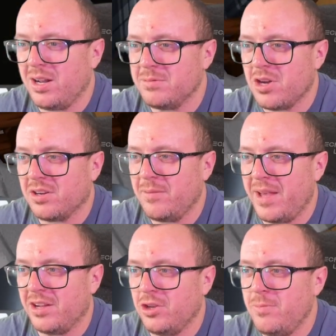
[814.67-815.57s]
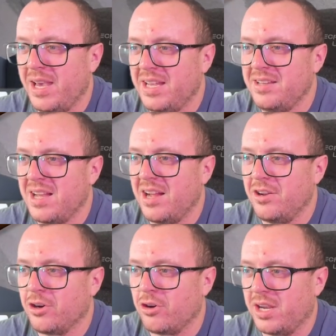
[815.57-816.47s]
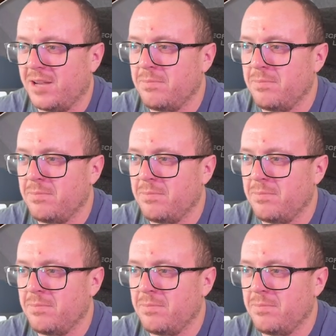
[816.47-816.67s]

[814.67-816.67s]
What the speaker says: talking about. You may not agree,